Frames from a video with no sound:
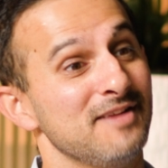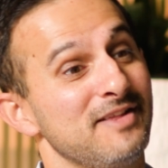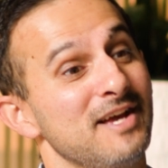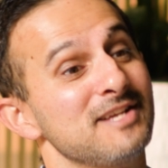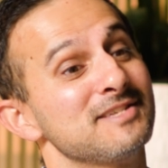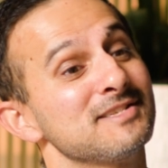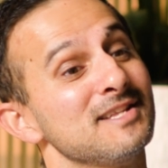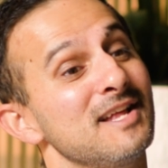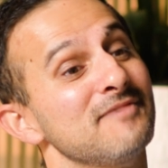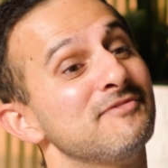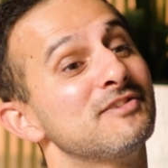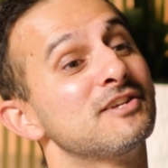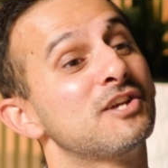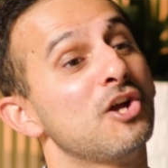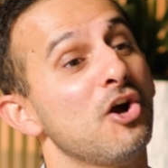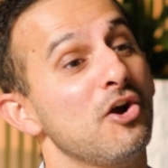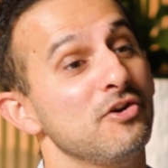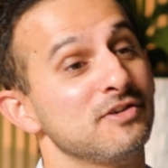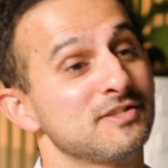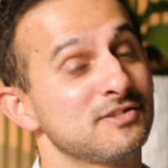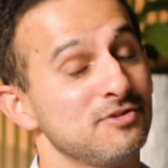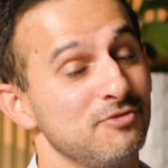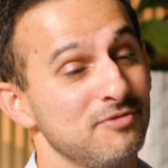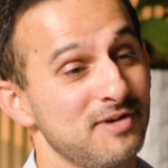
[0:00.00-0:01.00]
They still have
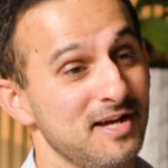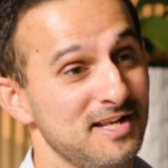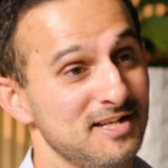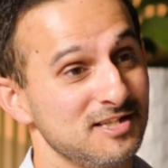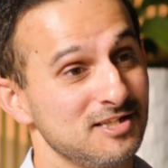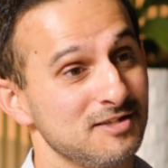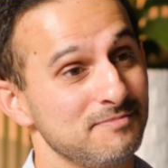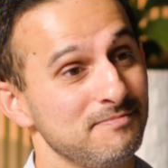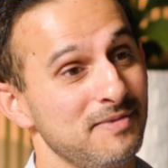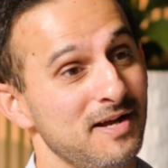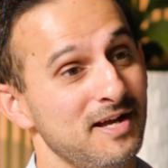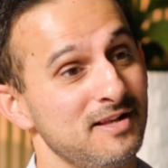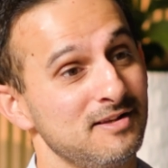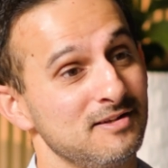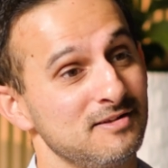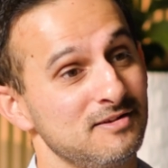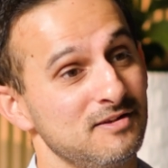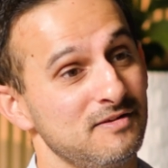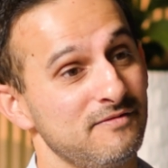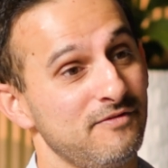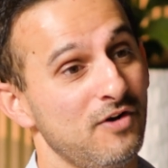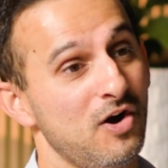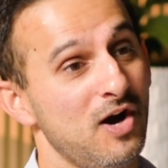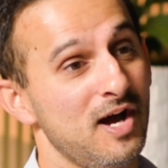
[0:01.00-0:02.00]
to still get
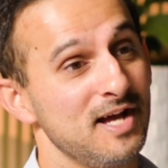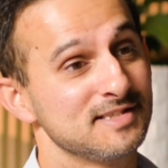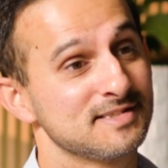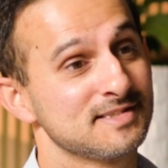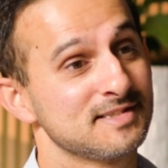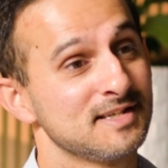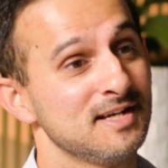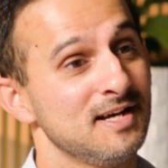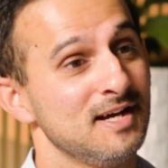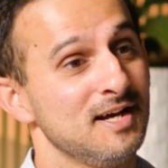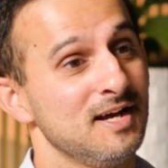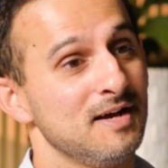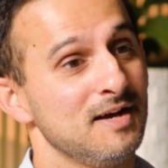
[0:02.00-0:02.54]
independent advice